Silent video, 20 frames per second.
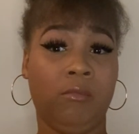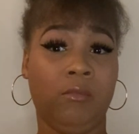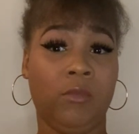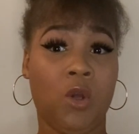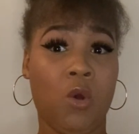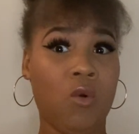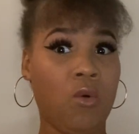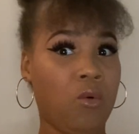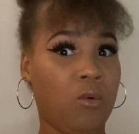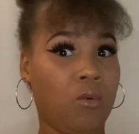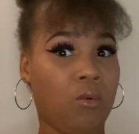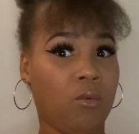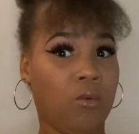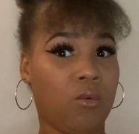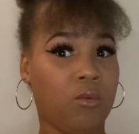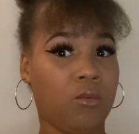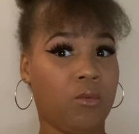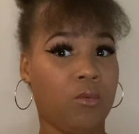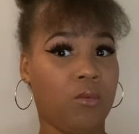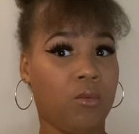Oh,
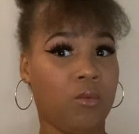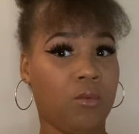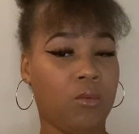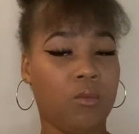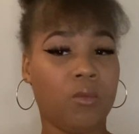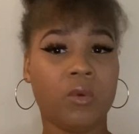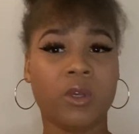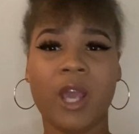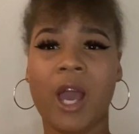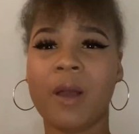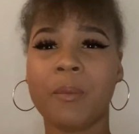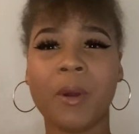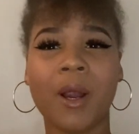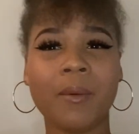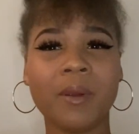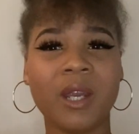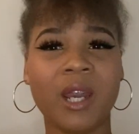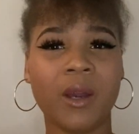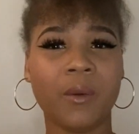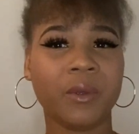y'all
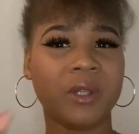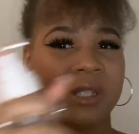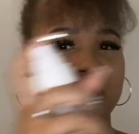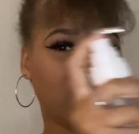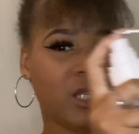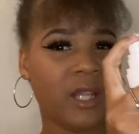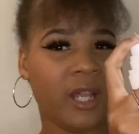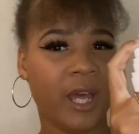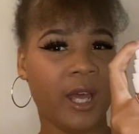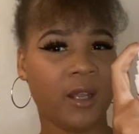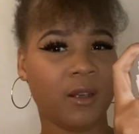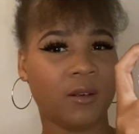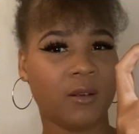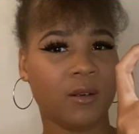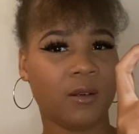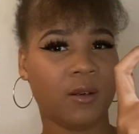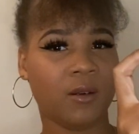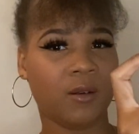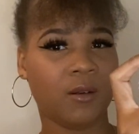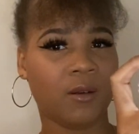probably can't really see that.
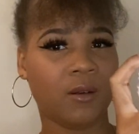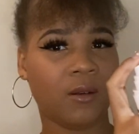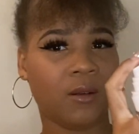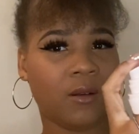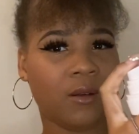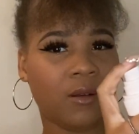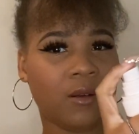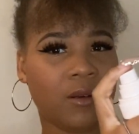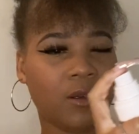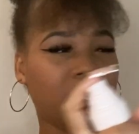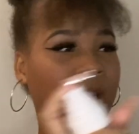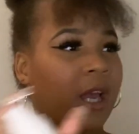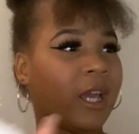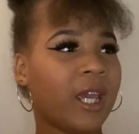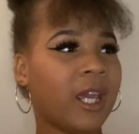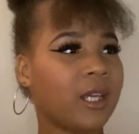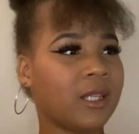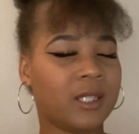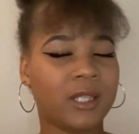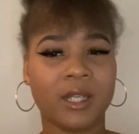Y'all
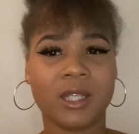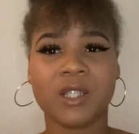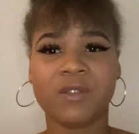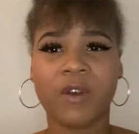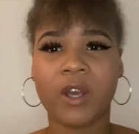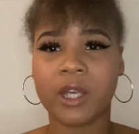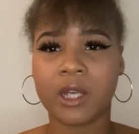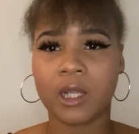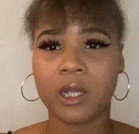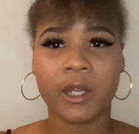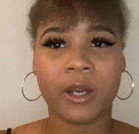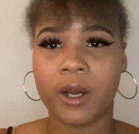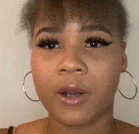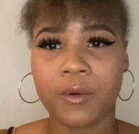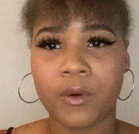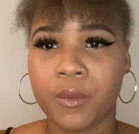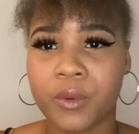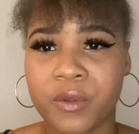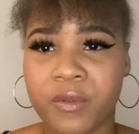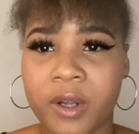can't see it. It's fucking clear. I don't
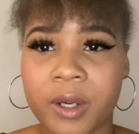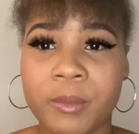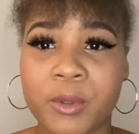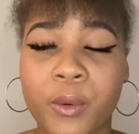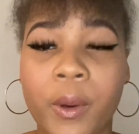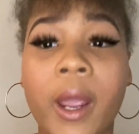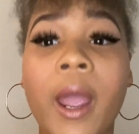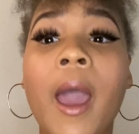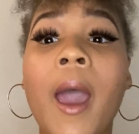know what the fuck I'm doing.